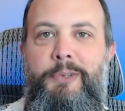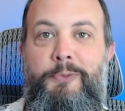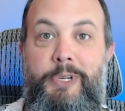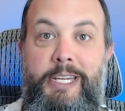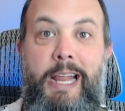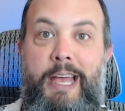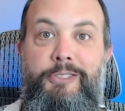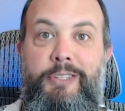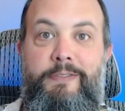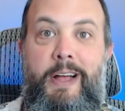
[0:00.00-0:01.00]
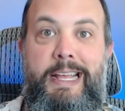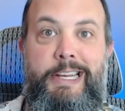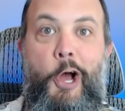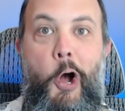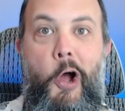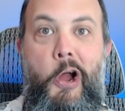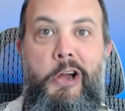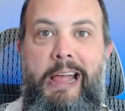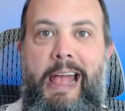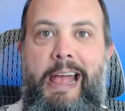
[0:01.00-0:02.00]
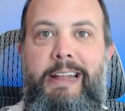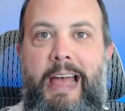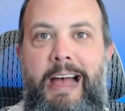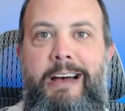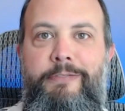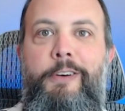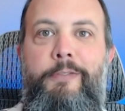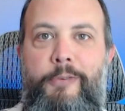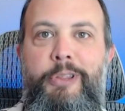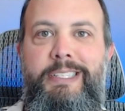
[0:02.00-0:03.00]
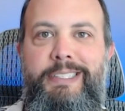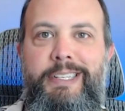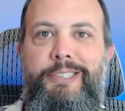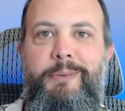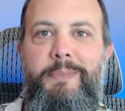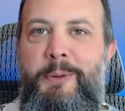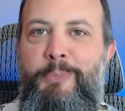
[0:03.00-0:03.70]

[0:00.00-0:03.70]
we need to actually find R and F for this system.